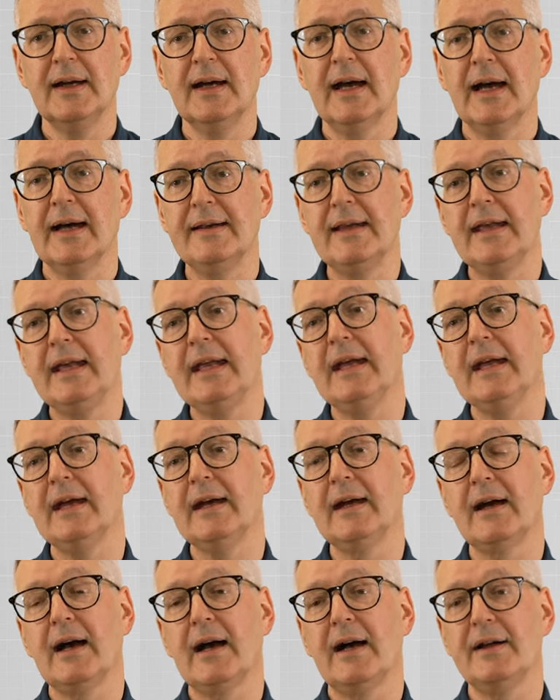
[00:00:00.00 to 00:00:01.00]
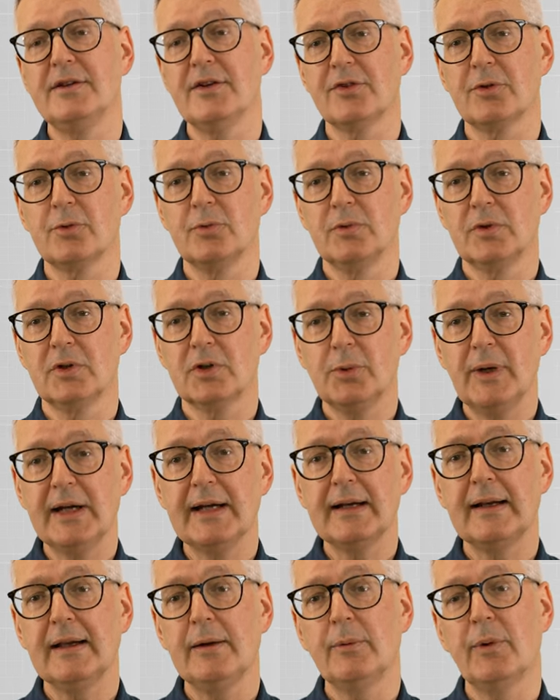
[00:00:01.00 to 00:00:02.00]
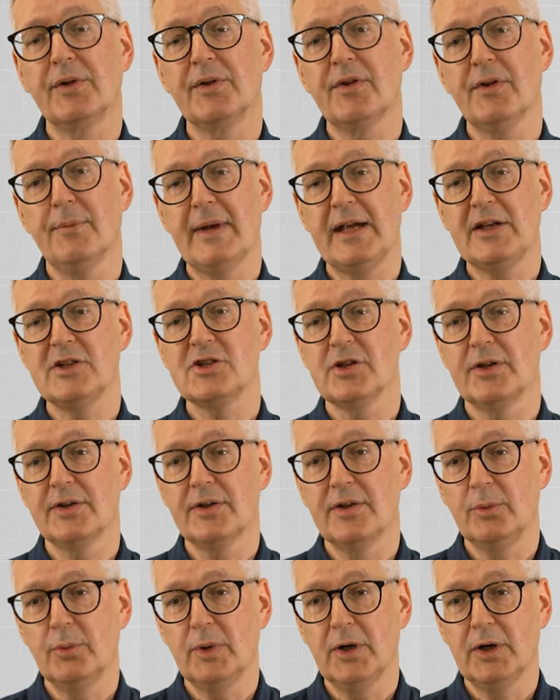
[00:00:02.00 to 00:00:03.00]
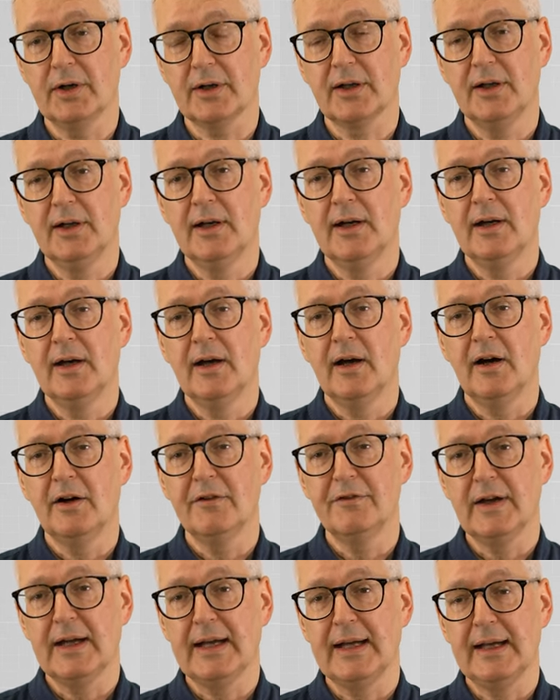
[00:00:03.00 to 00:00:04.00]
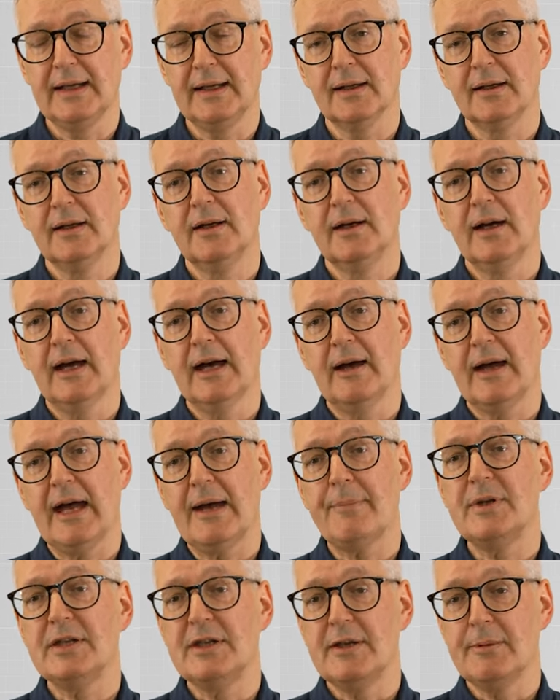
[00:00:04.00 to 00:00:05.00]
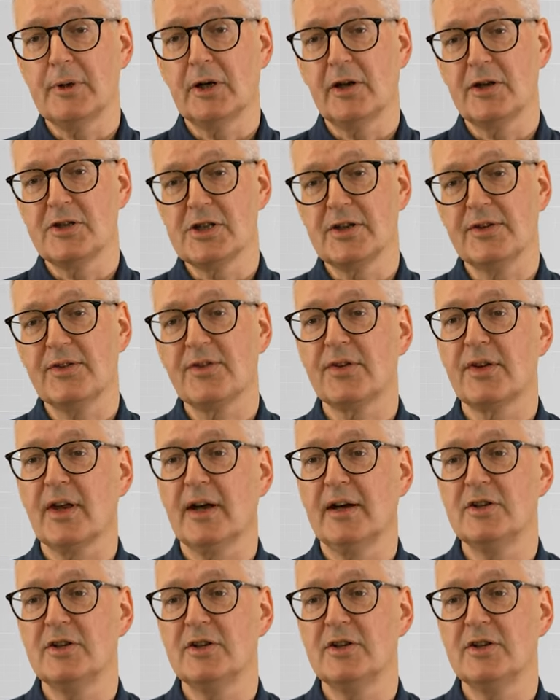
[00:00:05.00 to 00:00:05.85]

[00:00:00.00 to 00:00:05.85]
And here I just quickly want to mention the work of a uh, epidemiologist, uh,